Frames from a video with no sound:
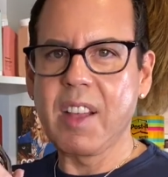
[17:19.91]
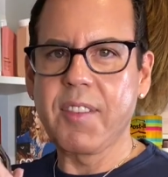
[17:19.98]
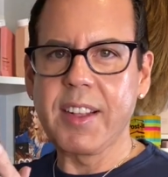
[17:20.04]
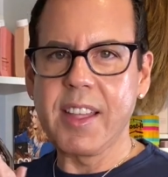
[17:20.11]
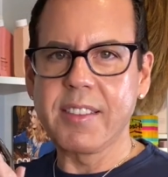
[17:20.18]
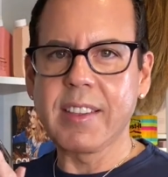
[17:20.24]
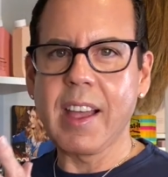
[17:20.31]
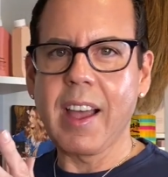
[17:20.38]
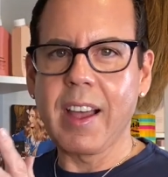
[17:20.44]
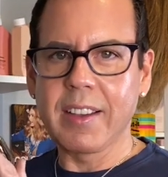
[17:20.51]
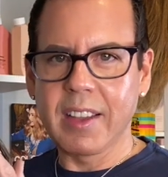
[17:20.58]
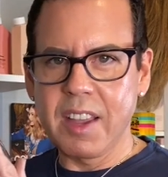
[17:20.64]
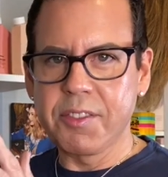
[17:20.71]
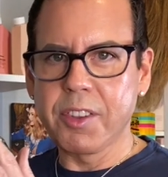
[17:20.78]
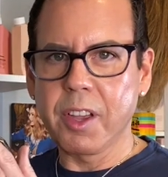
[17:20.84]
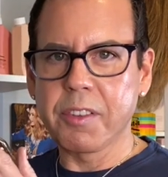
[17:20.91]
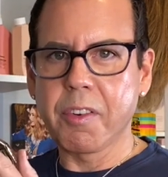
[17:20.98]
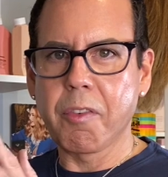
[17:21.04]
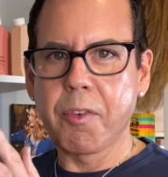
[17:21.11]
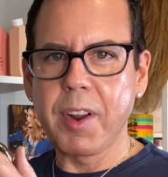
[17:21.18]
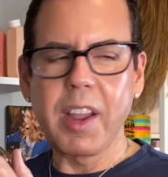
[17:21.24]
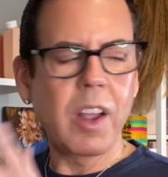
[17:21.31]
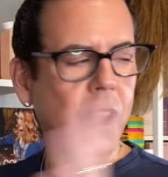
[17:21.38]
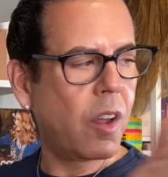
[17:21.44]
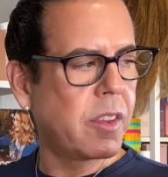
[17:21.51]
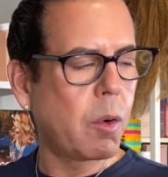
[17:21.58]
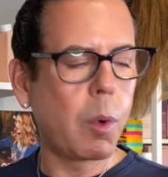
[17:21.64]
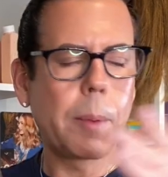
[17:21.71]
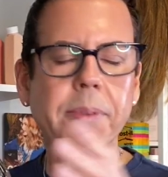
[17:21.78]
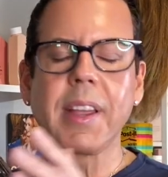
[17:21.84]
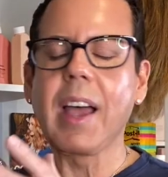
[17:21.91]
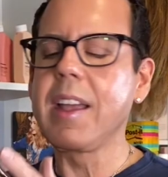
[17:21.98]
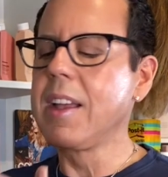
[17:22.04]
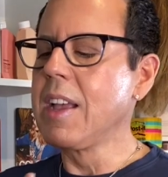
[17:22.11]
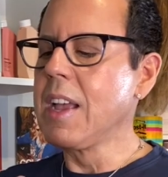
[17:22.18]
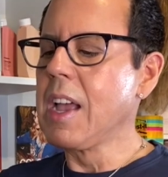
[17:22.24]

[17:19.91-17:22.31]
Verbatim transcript: Vanessa gives us for free on the website